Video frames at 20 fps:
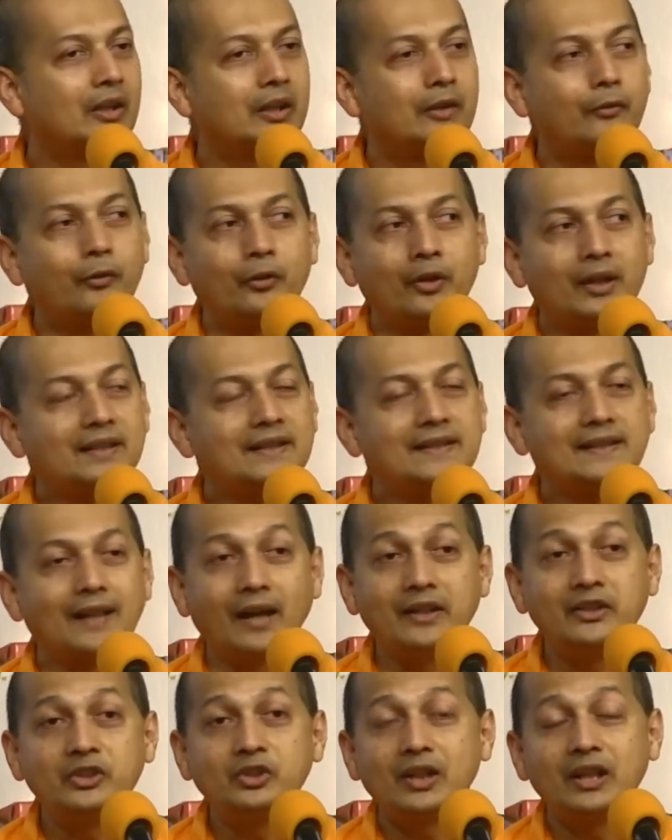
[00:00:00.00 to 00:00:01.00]
If we are this
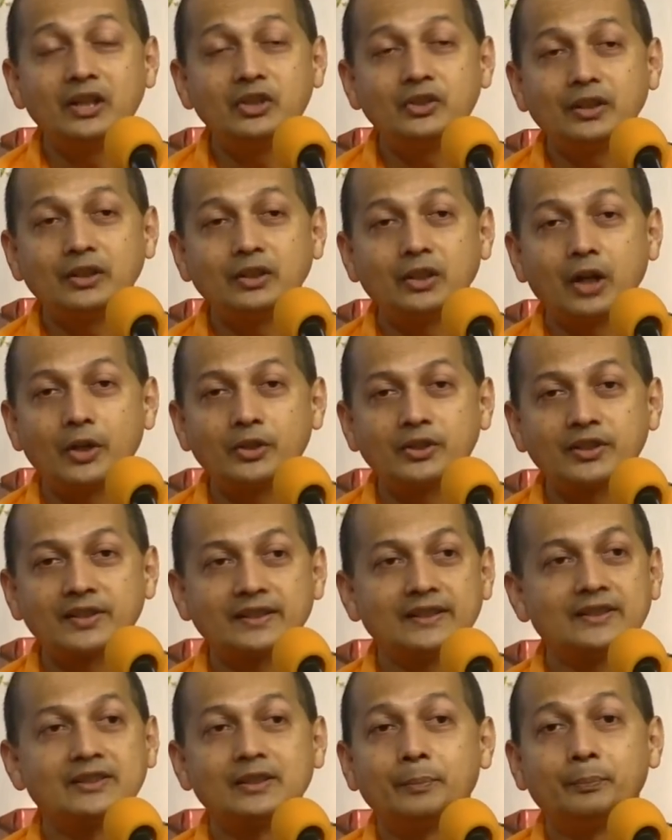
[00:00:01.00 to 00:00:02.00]
unchanging consciousness,